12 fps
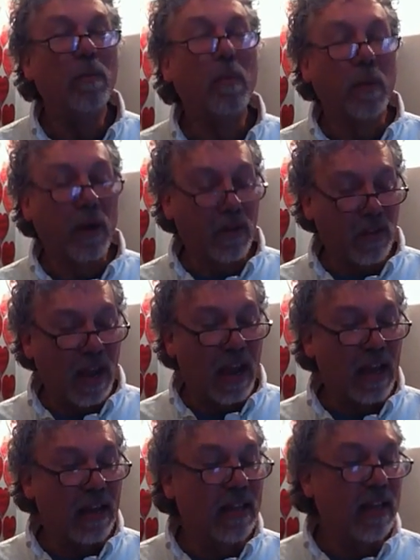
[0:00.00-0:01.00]
Juniper berries.
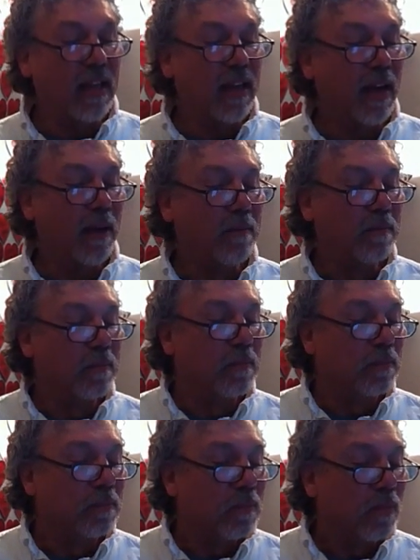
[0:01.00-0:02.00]
And
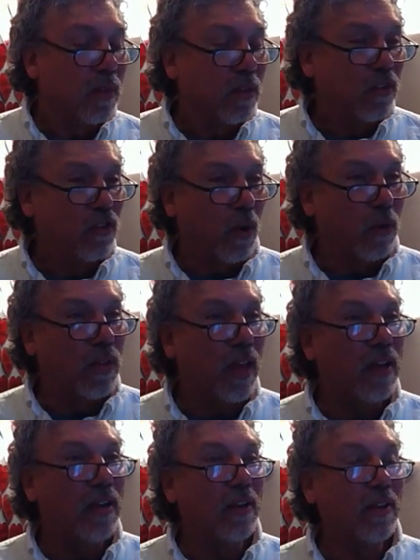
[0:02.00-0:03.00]
so
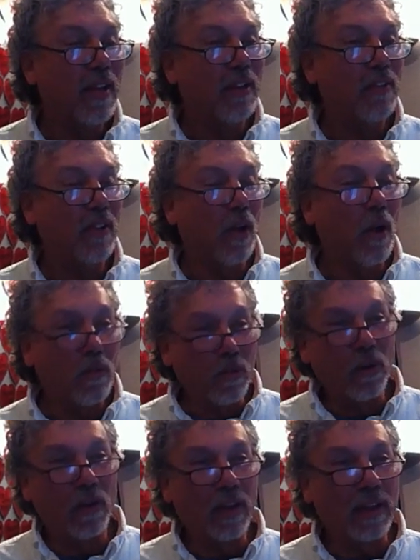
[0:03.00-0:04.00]
then they said, oh,
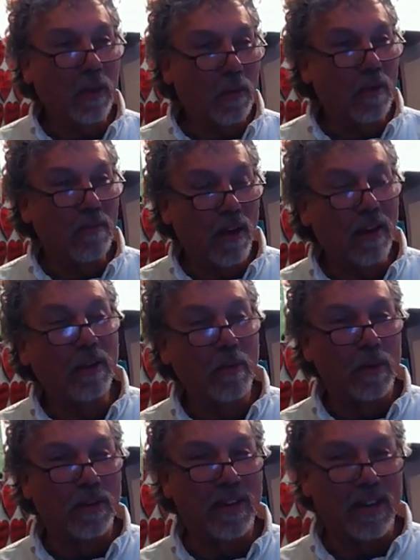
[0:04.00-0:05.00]
if you don't like that, we have
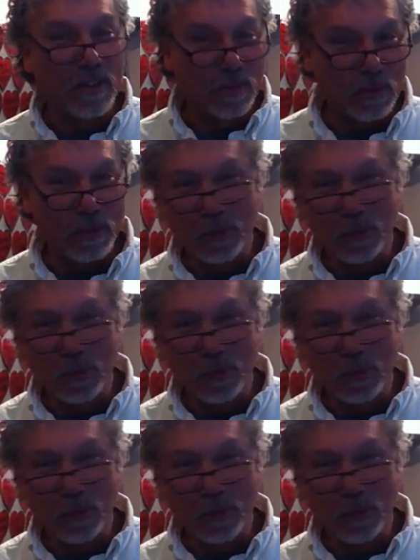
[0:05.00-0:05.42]
vodka martinis,